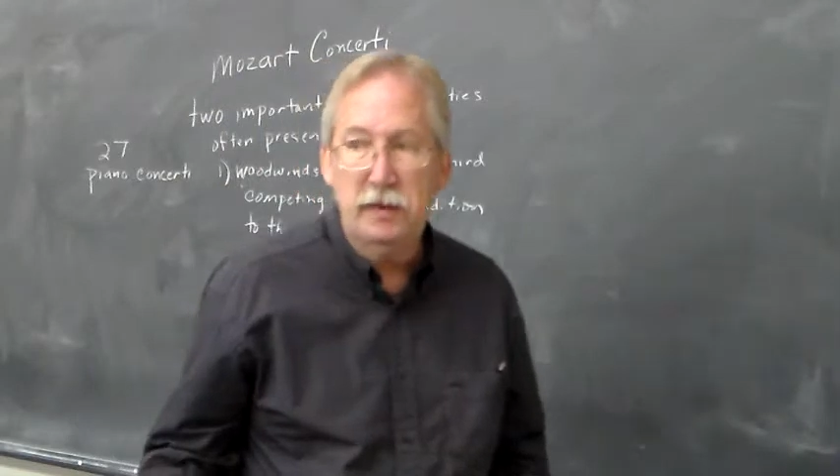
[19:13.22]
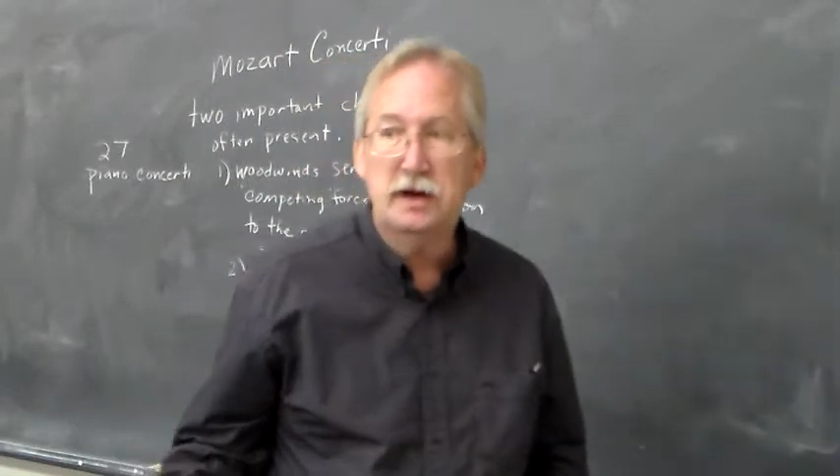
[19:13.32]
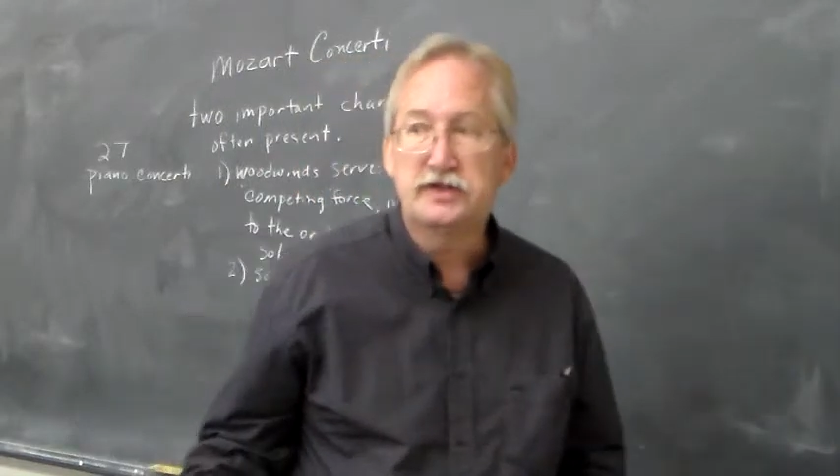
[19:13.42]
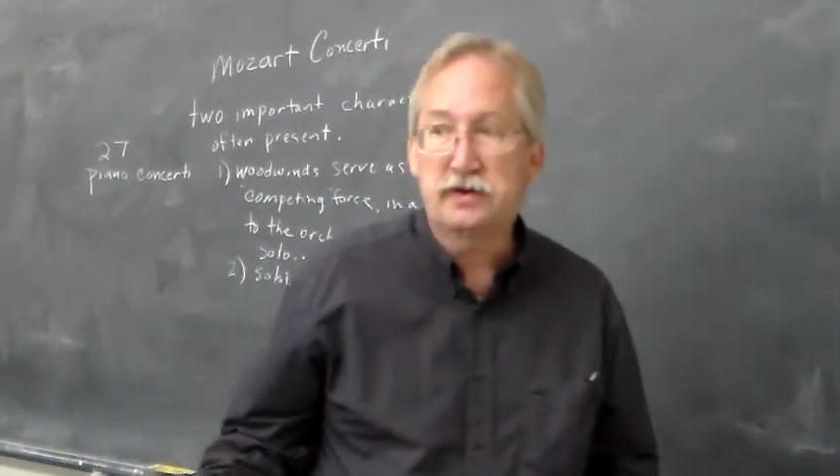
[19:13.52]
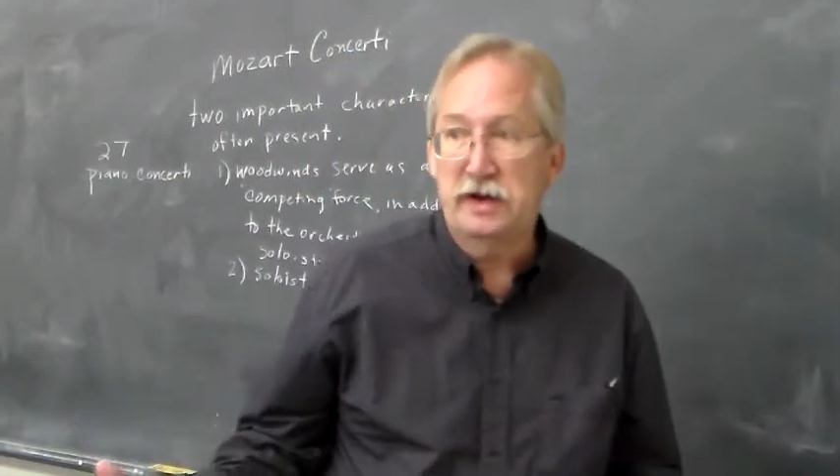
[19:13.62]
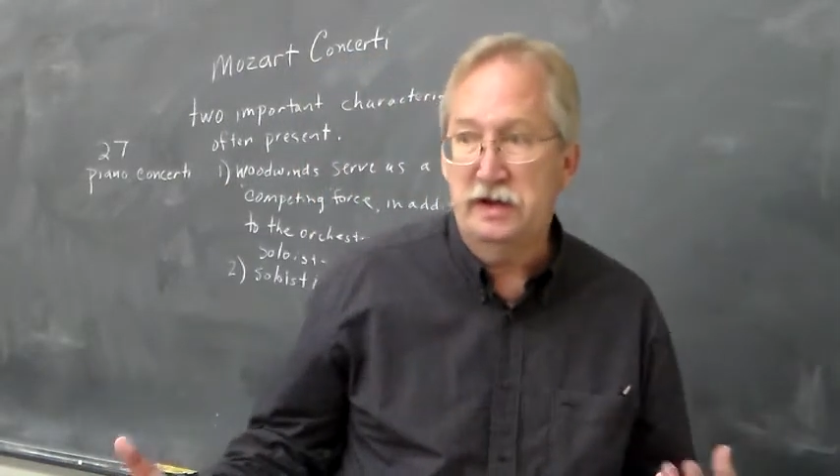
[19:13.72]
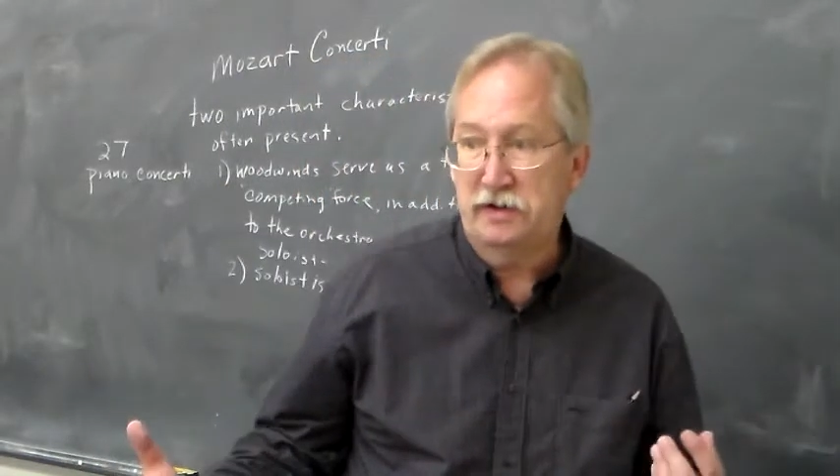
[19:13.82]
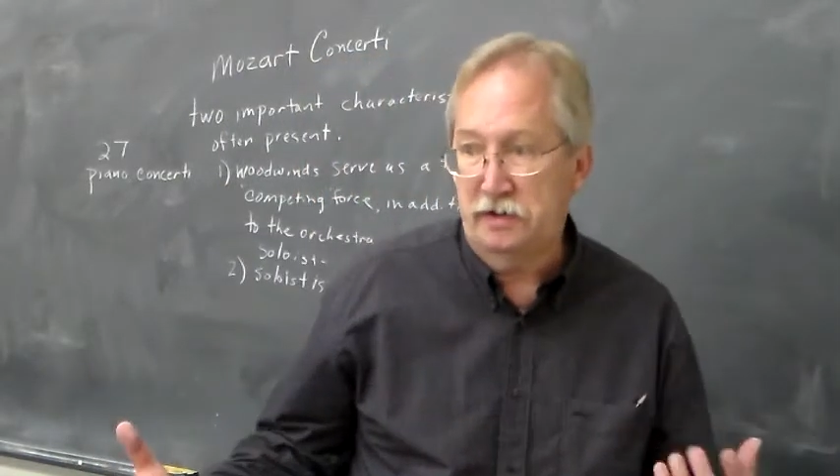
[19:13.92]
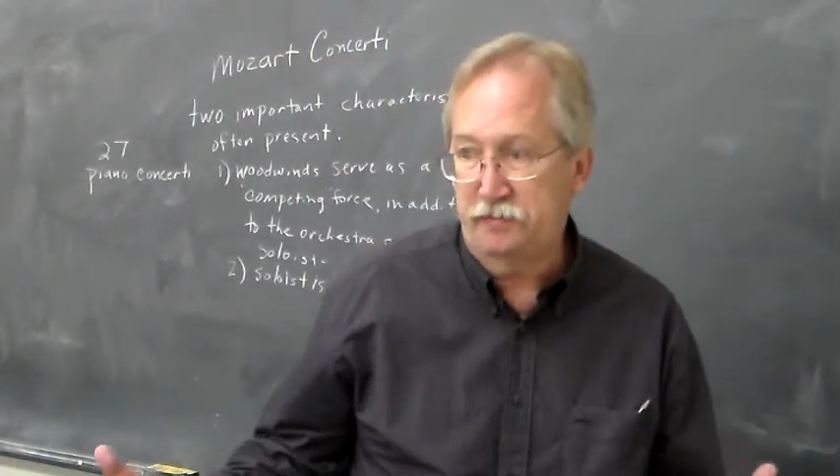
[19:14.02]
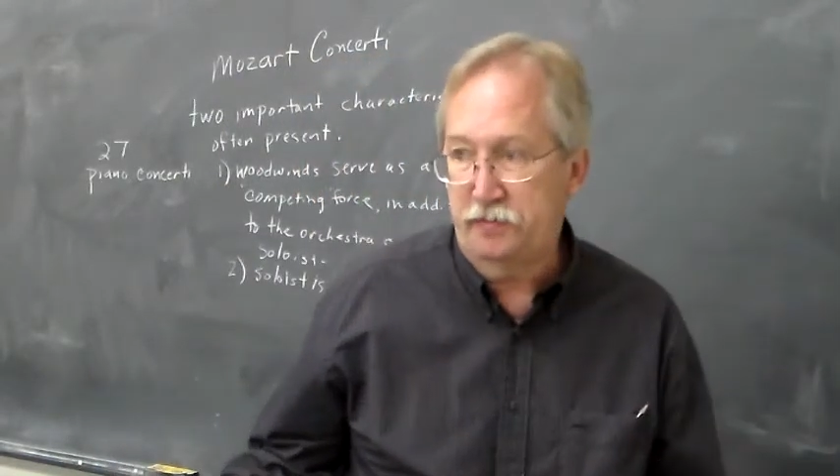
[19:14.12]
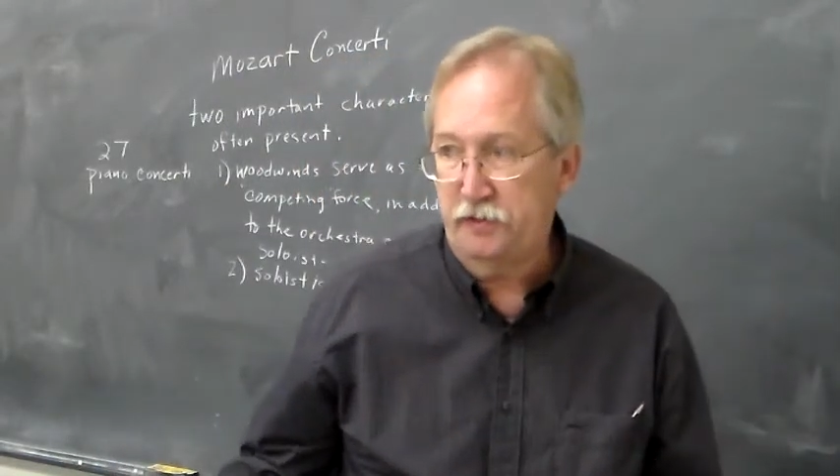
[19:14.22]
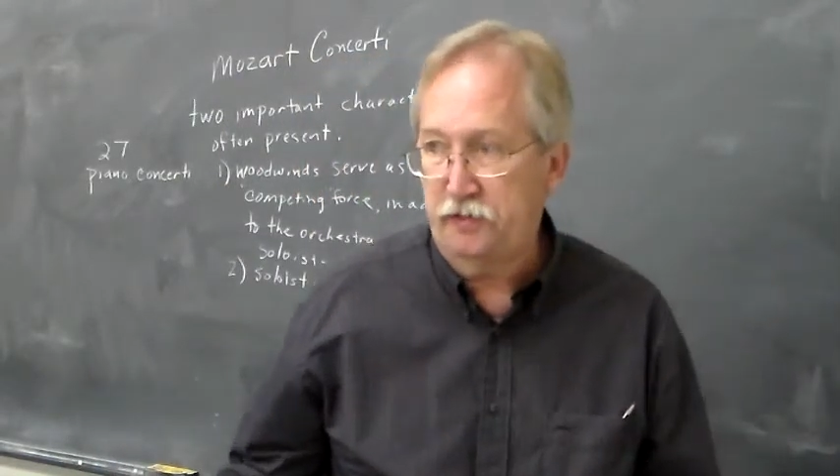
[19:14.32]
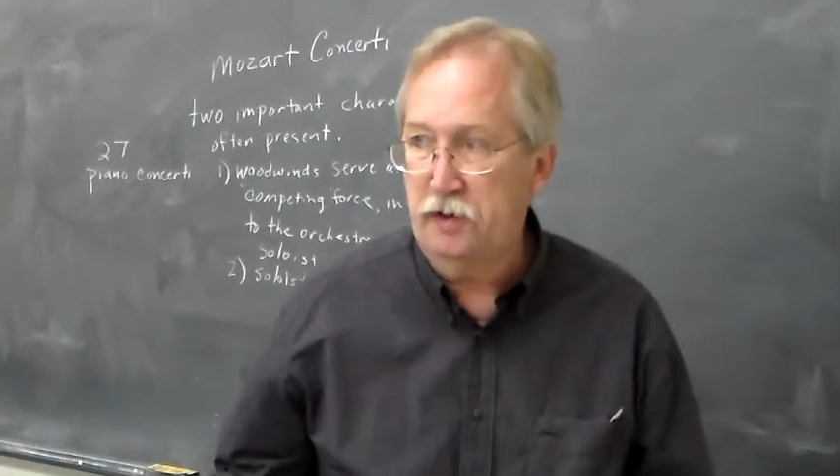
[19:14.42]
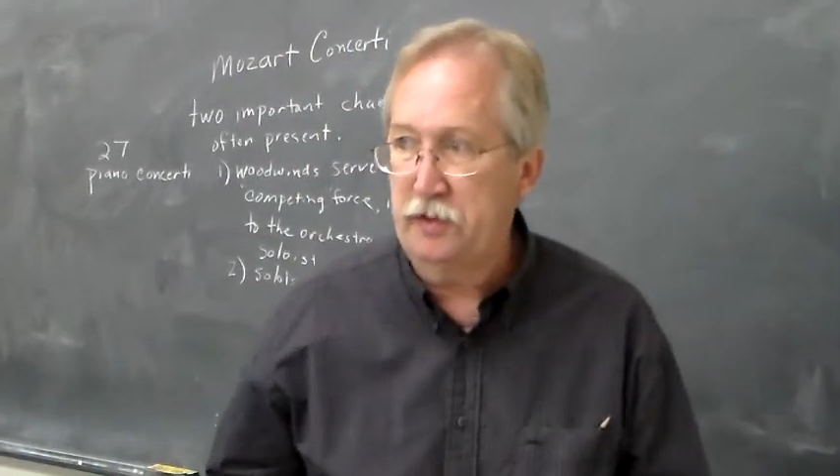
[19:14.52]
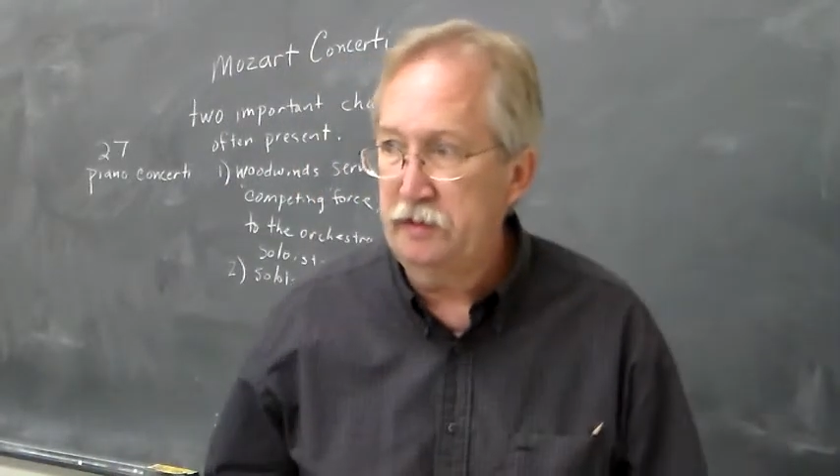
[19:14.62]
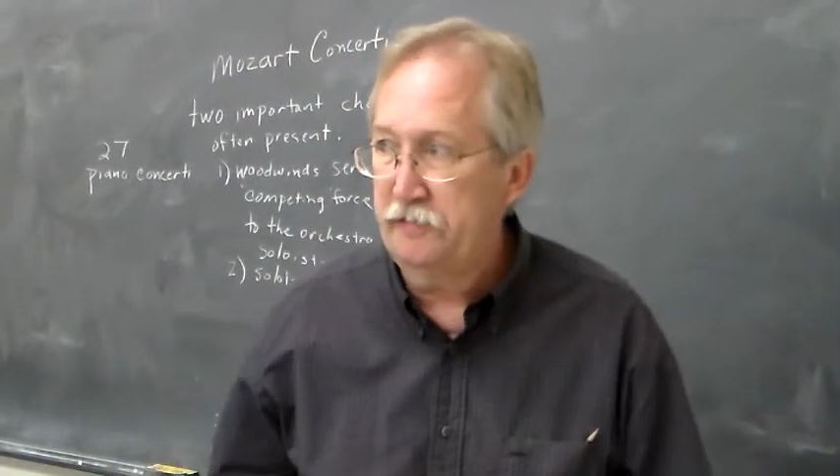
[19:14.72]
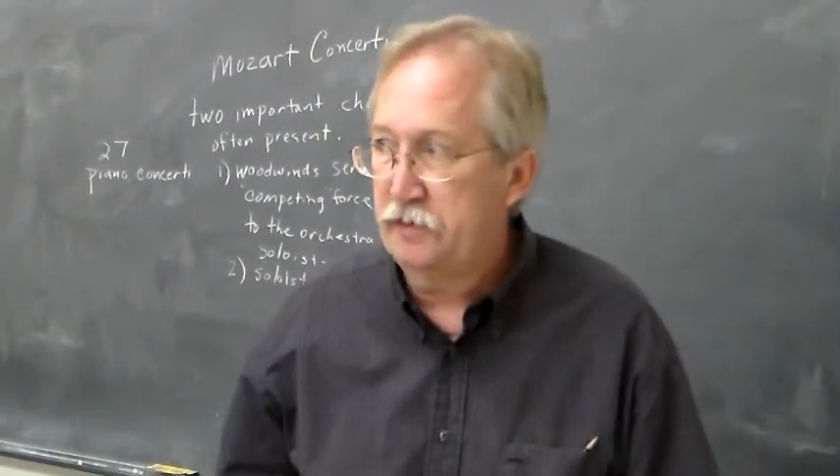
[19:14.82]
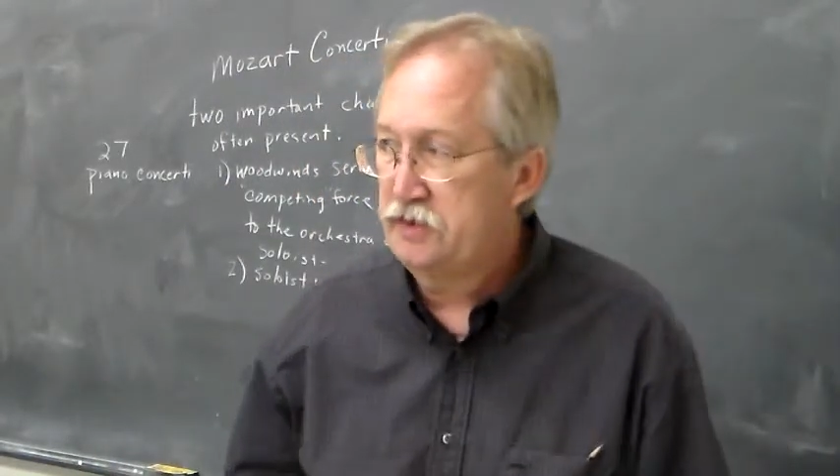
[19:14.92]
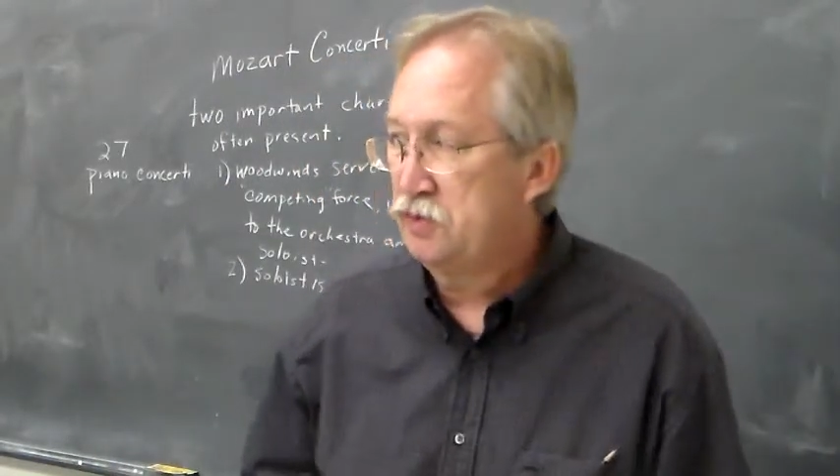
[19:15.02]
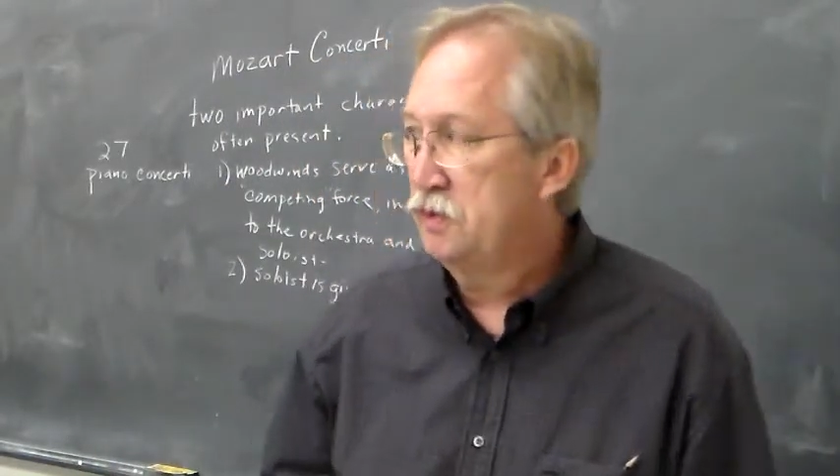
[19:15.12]
much greater performer and
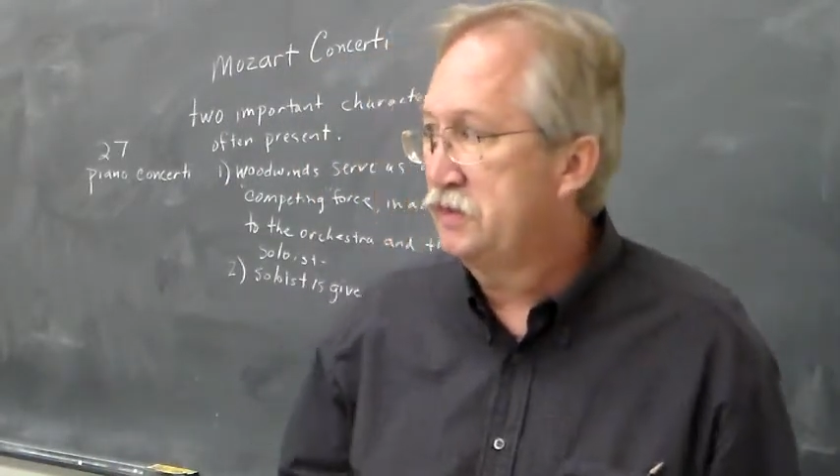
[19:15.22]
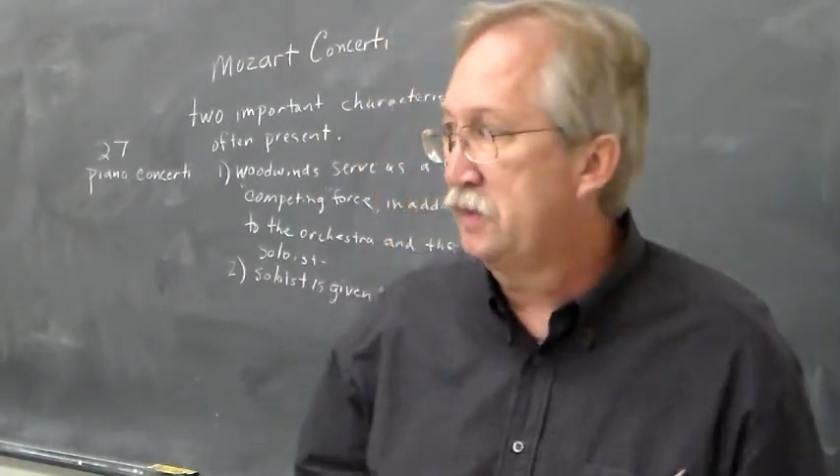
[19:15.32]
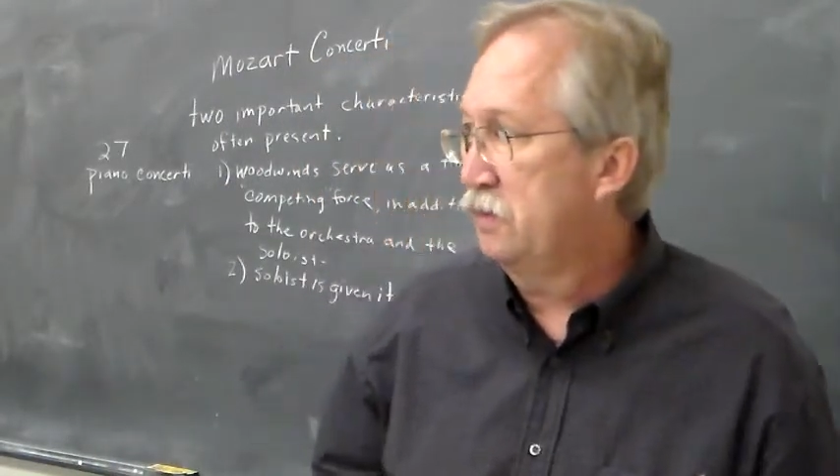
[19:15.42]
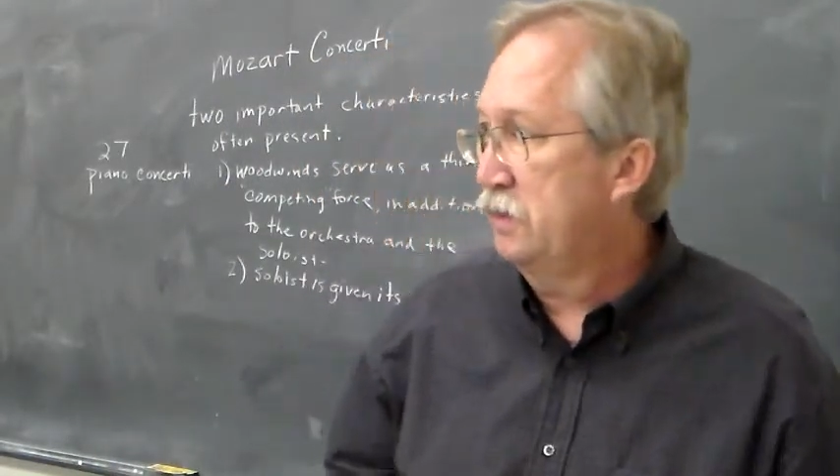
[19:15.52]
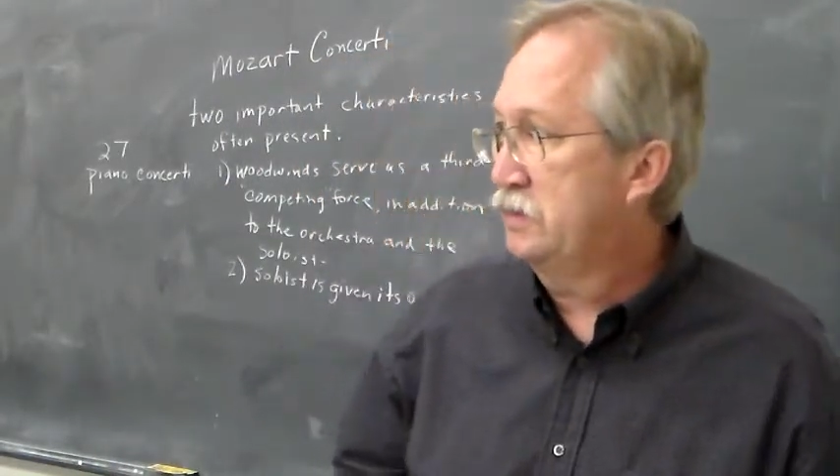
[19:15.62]
virtuoso.